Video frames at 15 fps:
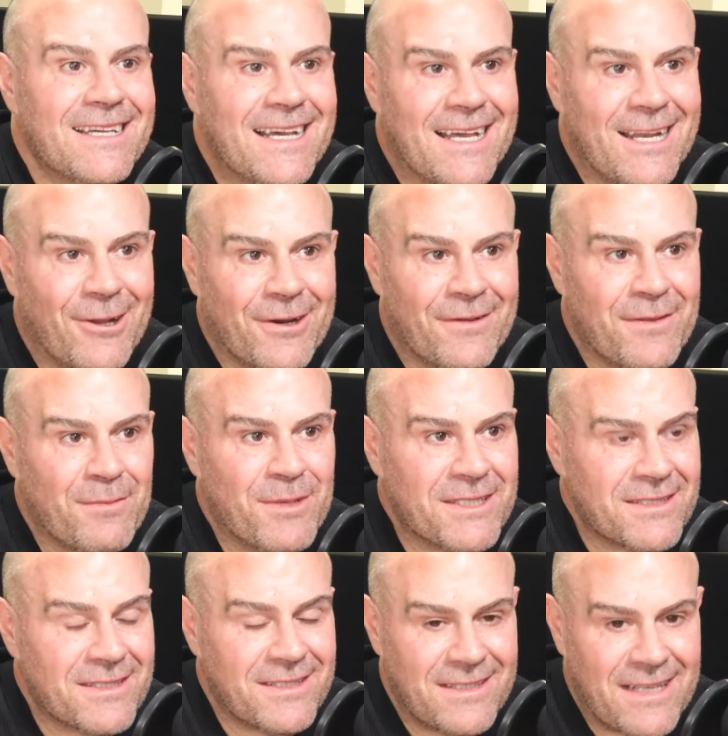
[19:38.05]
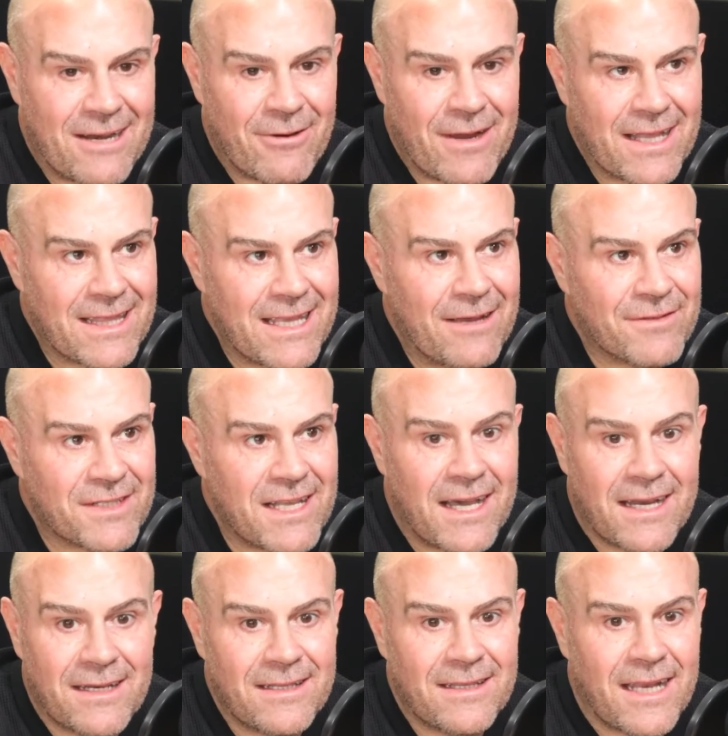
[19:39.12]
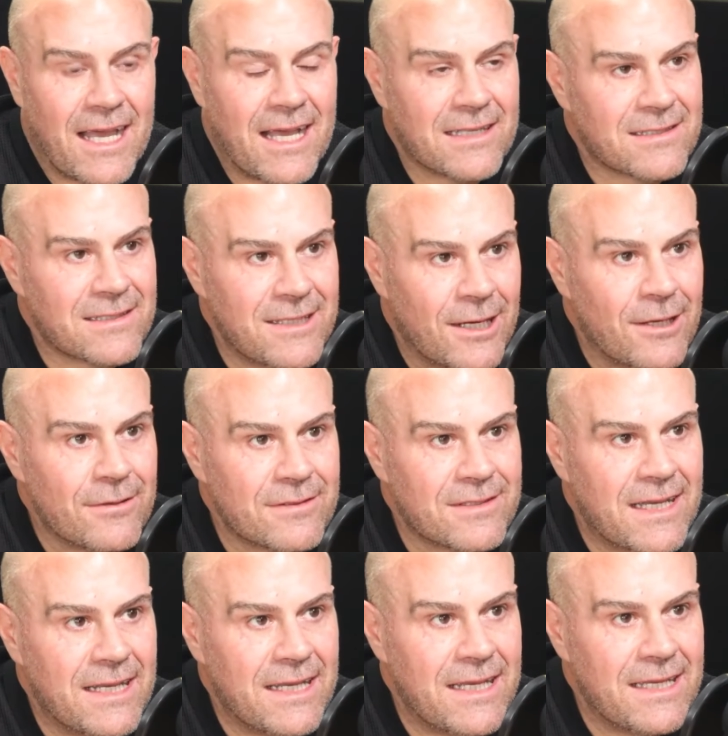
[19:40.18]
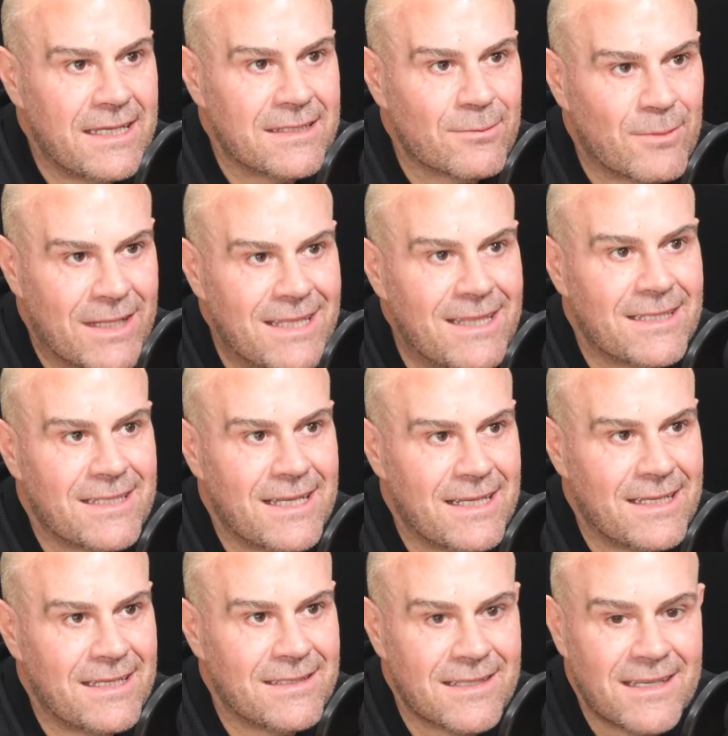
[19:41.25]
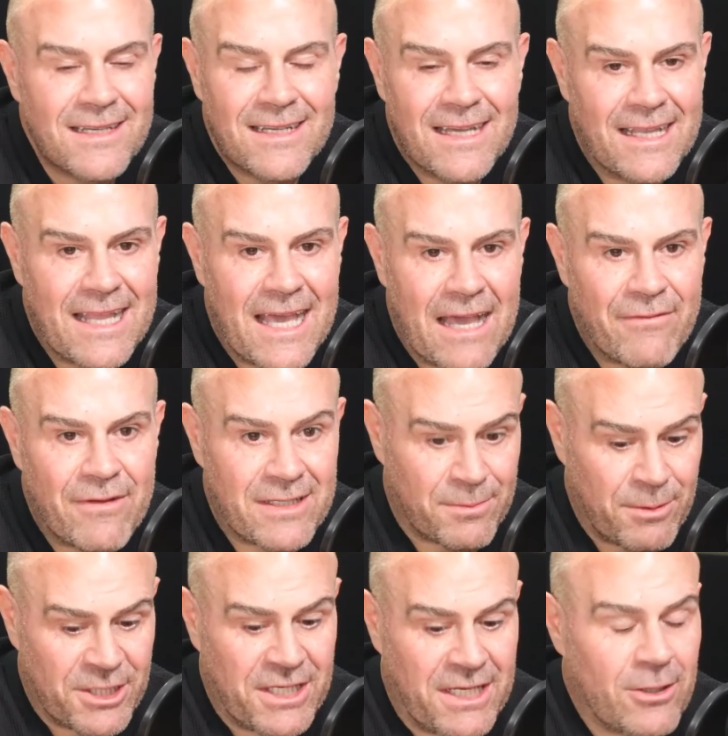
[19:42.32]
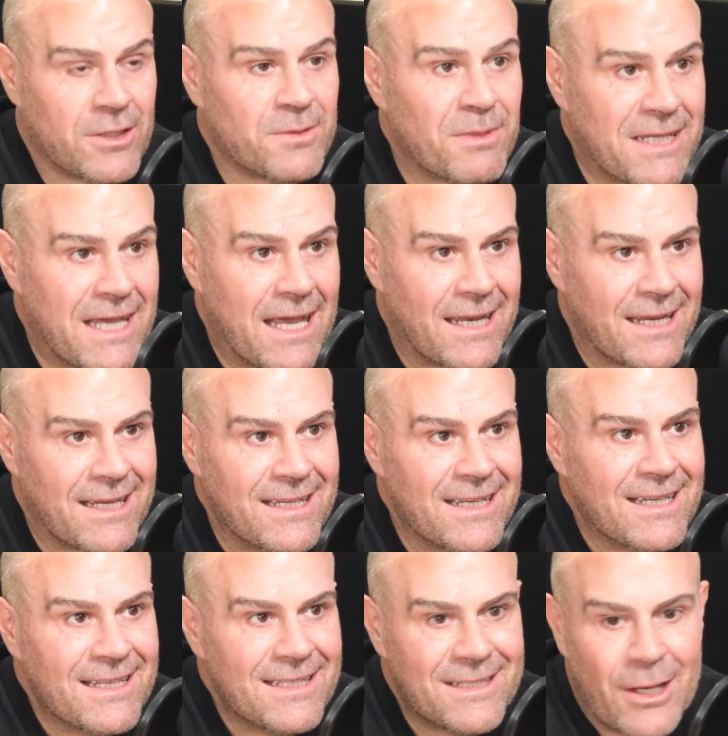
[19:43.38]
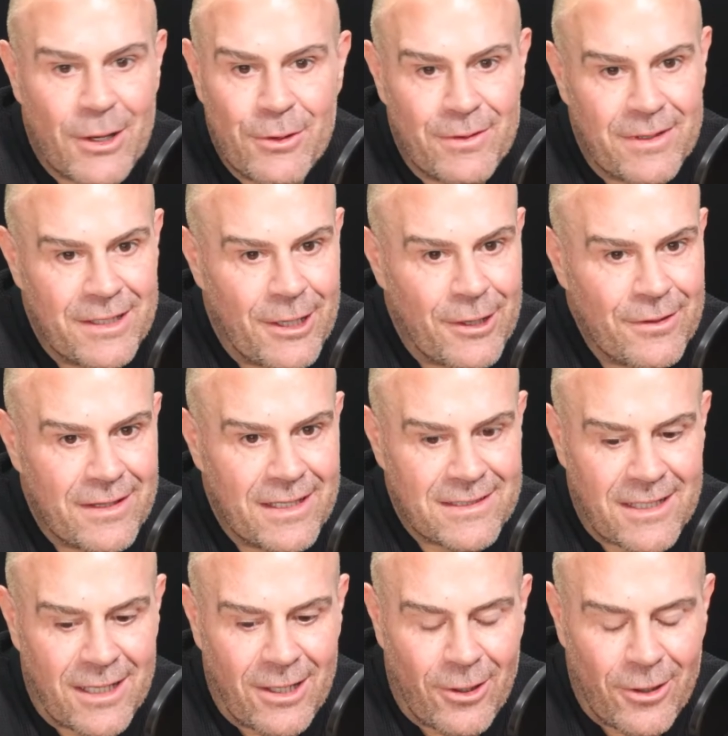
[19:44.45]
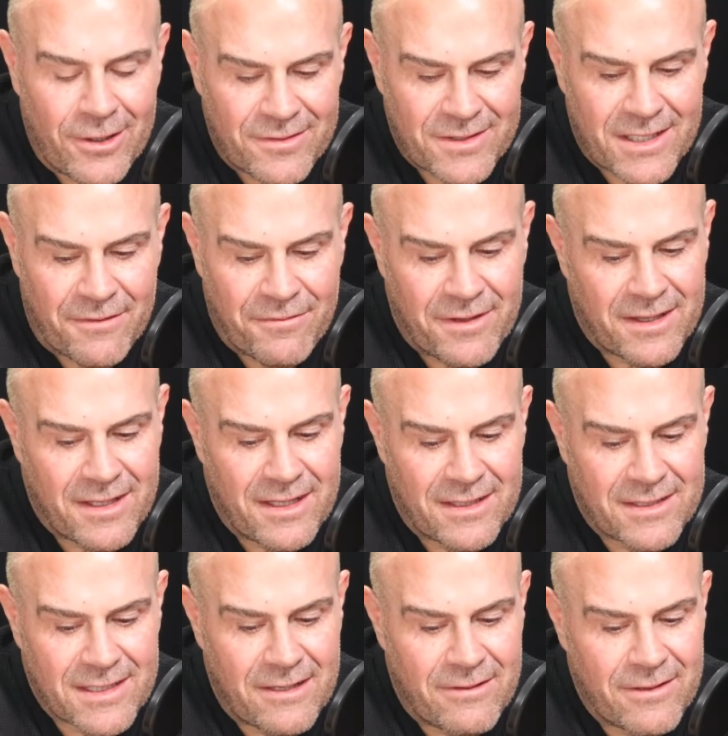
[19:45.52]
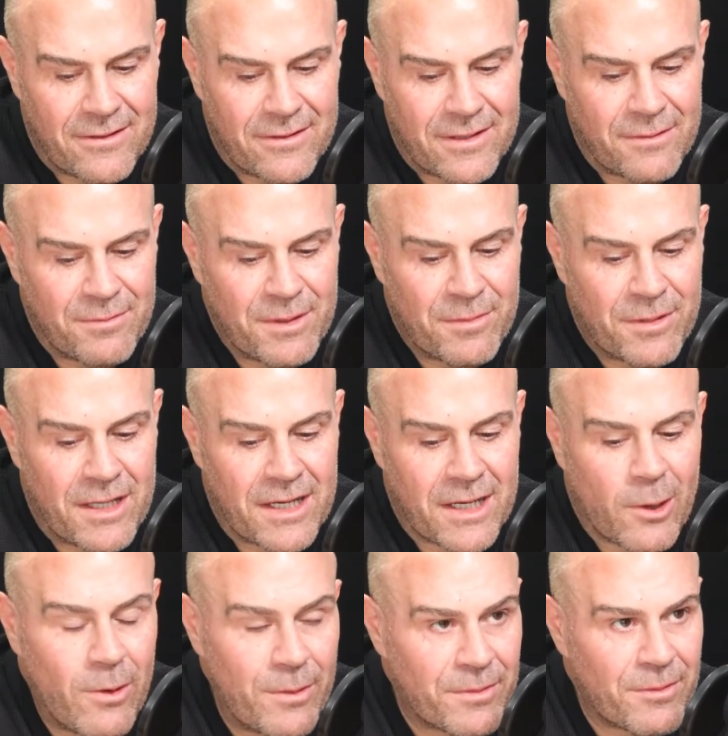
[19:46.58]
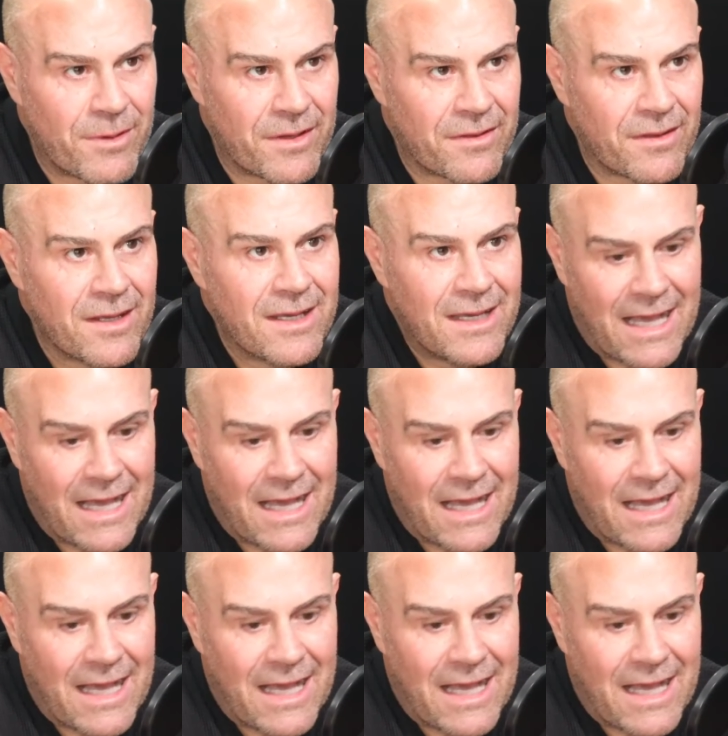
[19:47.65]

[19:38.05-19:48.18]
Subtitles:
A lot of the businesses that are out there have started in the last, 10 years, within the 10 years, and they haven't, especially in hospitality. So, there's a lot of stuff out there that's going on that people aren't equipped with.